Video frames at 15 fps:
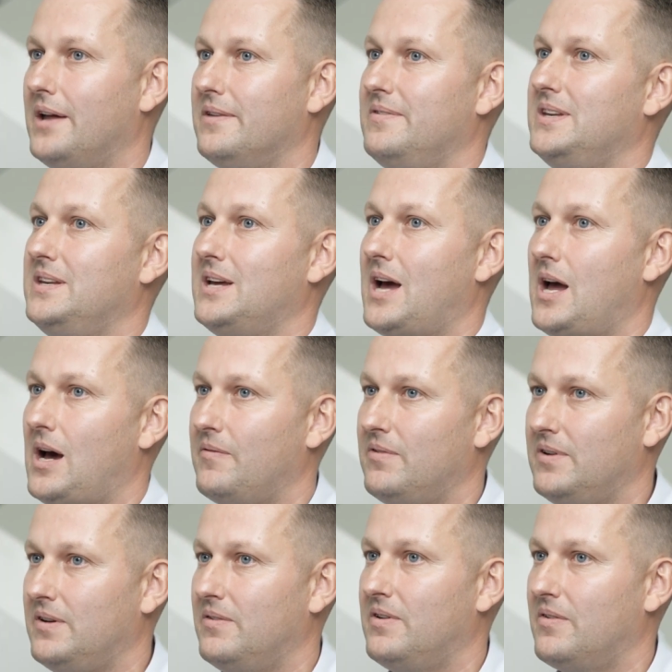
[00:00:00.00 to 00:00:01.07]
and we
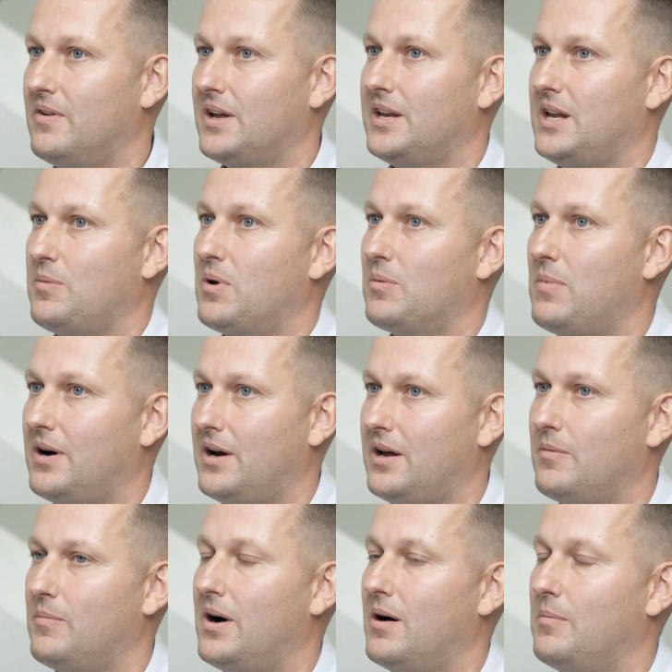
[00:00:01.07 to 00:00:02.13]
will enable
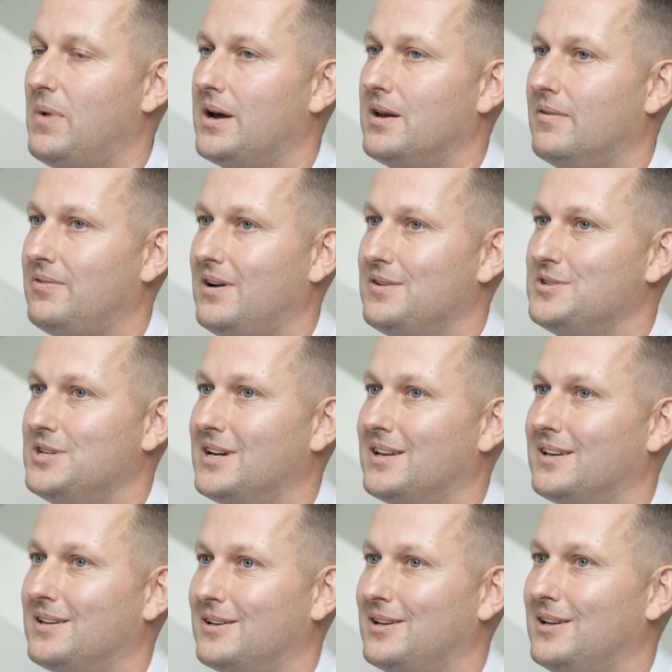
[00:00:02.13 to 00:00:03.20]
by the 5G,
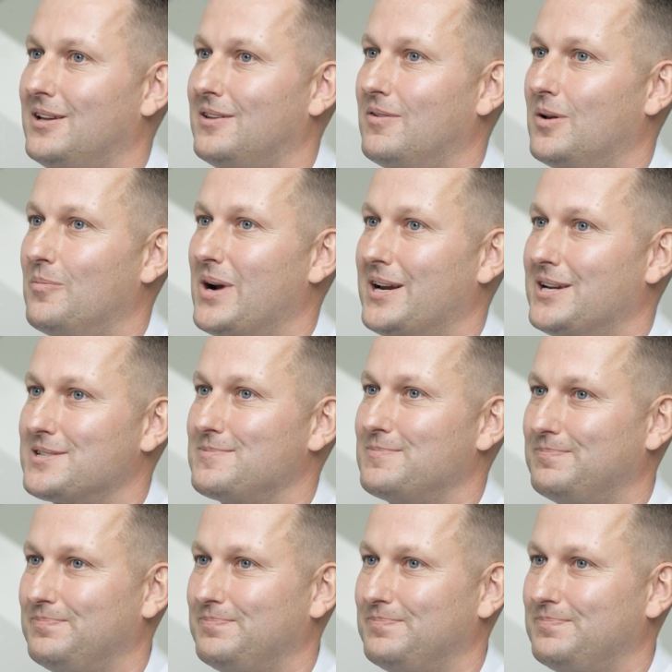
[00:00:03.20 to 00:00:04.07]
and it will bring.